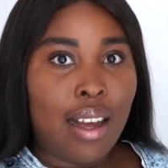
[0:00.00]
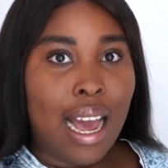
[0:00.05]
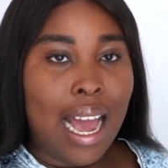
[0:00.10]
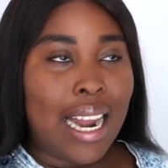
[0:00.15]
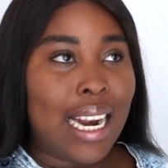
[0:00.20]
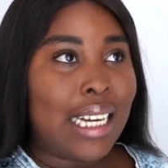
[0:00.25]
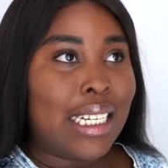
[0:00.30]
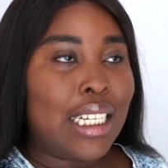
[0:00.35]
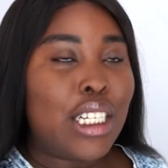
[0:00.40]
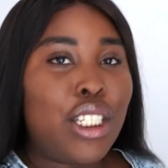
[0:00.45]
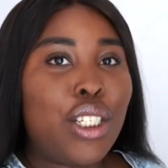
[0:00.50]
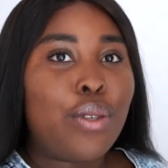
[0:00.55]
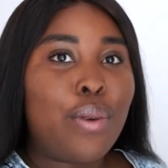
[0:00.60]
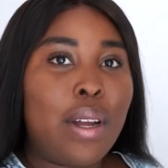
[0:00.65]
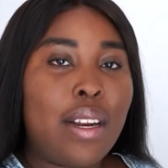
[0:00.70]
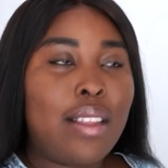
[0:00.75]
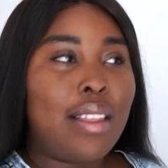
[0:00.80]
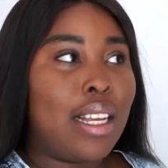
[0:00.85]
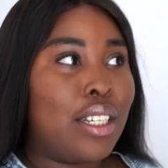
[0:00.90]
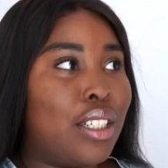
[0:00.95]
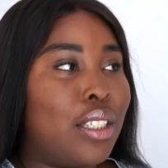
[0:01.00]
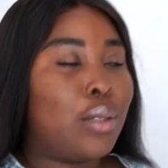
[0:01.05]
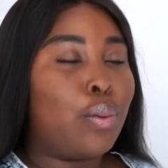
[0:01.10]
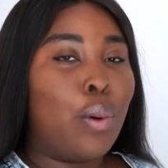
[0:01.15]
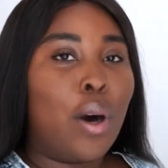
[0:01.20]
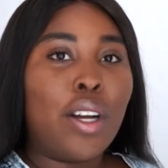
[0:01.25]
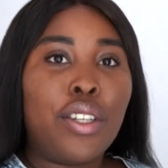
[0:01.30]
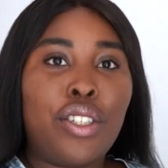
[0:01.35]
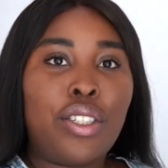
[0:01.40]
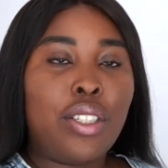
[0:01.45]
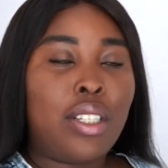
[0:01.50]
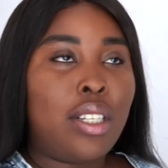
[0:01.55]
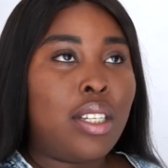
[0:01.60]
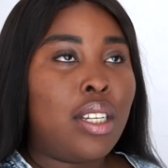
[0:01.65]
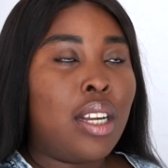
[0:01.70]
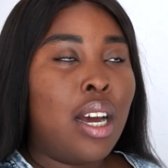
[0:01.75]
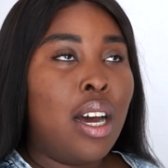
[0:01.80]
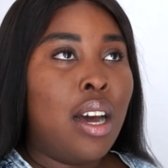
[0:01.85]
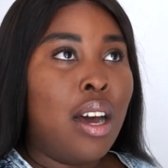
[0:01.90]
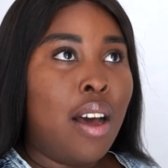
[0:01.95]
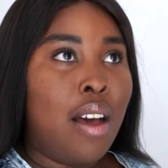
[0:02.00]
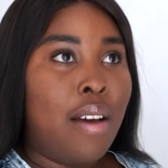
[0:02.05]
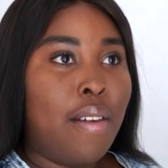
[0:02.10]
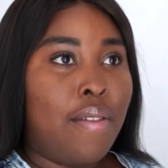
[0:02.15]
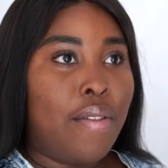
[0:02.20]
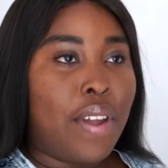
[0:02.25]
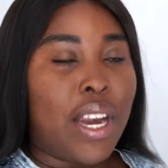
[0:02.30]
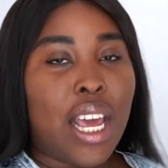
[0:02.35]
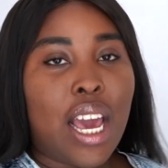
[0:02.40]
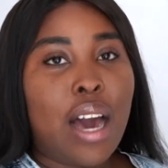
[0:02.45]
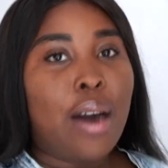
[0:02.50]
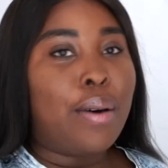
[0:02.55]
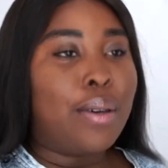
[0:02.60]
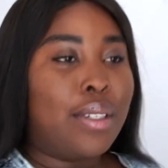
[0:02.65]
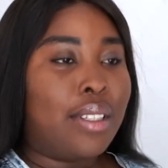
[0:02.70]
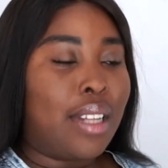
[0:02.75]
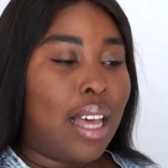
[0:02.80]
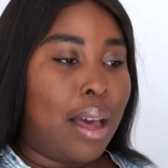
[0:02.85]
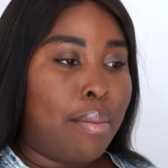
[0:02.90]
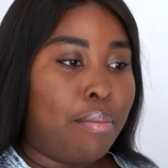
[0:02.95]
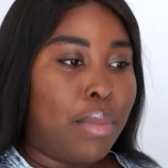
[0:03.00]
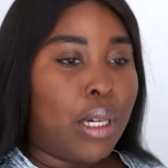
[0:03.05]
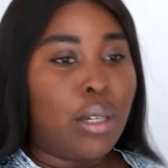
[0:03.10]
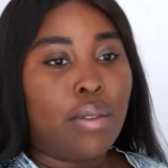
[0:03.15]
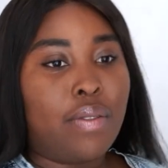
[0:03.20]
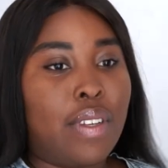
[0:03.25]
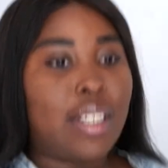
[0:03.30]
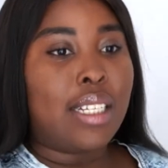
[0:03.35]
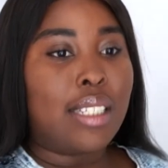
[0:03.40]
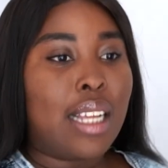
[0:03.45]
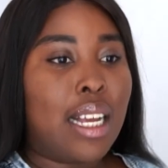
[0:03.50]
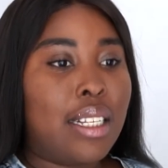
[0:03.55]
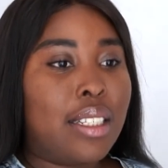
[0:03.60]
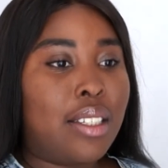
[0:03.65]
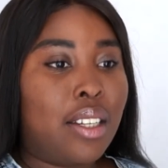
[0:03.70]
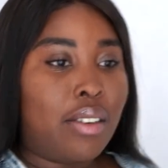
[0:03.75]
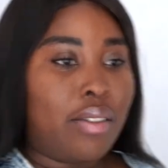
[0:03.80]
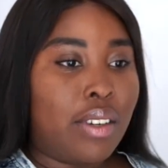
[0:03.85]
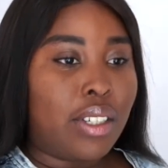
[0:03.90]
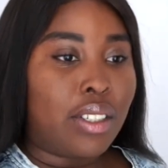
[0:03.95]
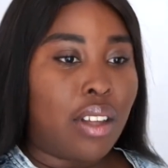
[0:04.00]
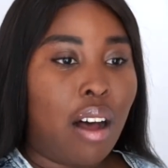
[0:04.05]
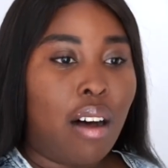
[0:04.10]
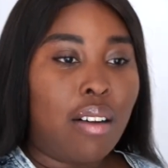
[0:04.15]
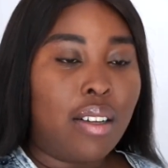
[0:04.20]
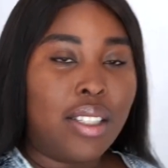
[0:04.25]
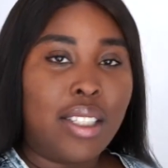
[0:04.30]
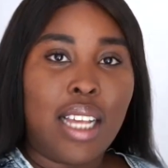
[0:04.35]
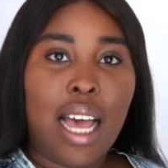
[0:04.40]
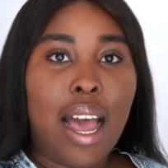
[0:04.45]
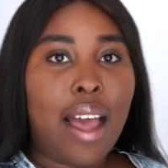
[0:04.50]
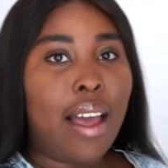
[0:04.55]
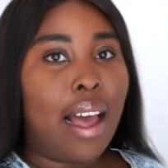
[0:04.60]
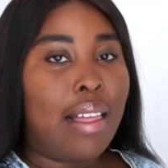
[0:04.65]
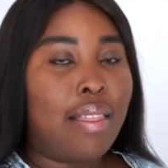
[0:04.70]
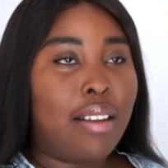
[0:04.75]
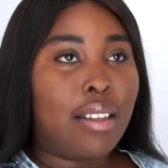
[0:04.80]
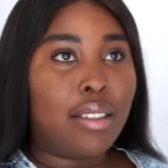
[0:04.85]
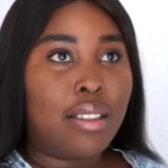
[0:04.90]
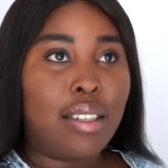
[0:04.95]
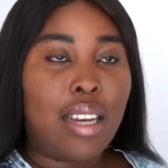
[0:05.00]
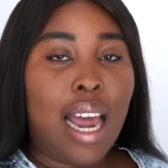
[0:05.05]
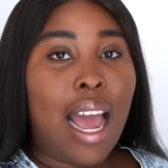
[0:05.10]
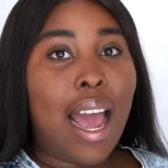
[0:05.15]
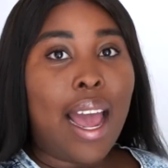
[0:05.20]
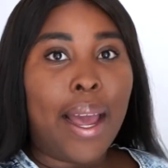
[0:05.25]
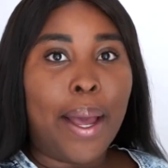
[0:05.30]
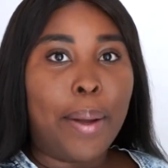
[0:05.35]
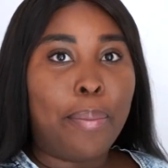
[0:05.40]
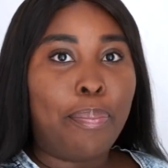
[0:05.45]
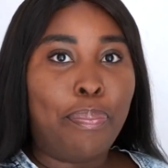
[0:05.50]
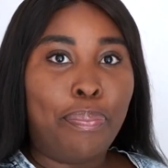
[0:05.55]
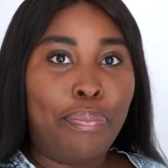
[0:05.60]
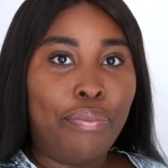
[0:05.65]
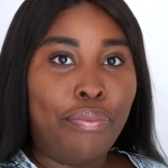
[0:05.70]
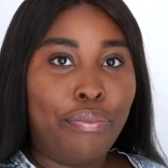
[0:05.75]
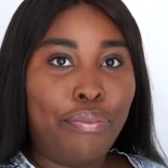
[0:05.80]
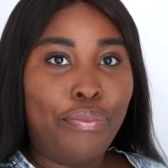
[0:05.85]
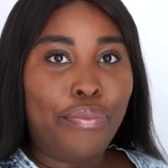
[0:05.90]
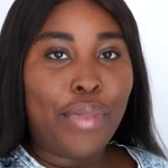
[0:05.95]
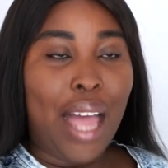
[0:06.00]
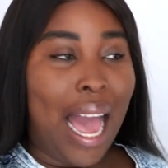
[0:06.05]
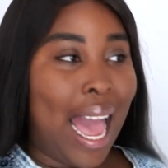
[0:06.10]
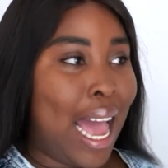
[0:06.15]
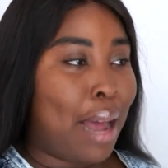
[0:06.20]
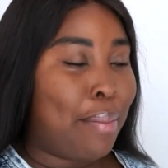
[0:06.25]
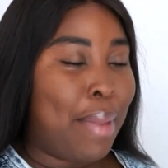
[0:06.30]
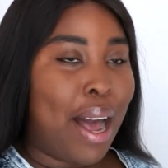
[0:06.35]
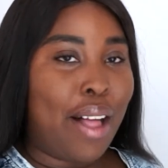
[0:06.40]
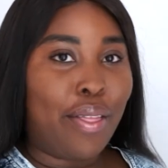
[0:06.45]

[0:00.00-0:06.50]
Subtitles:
and I didn't do anything. I just watched videos and movies and series all day, and then today I had my